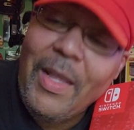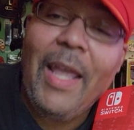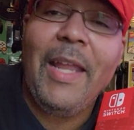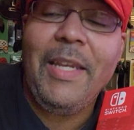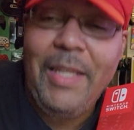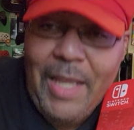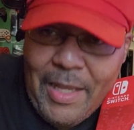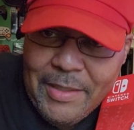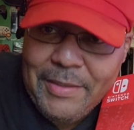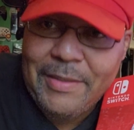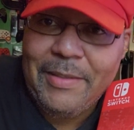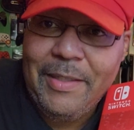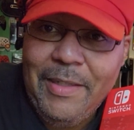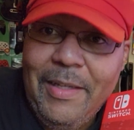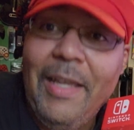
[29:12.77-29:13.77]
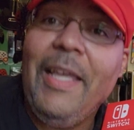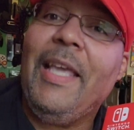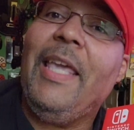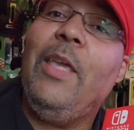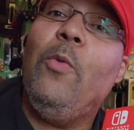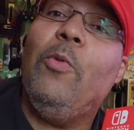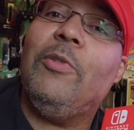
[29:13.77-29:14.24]
And yes,
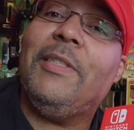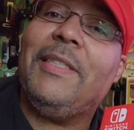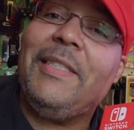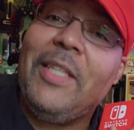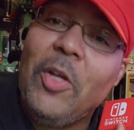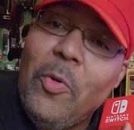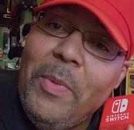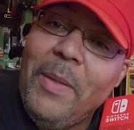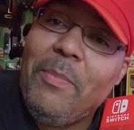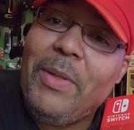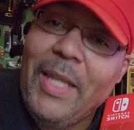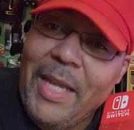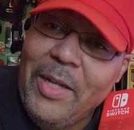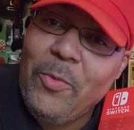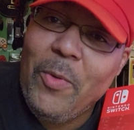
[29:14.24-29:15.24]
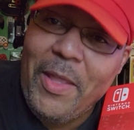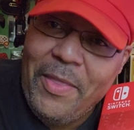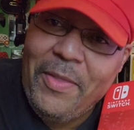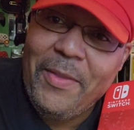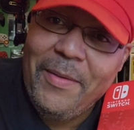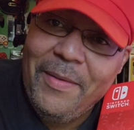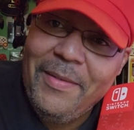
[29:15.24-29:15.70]
he will still be played
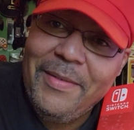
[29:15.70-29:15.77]
with,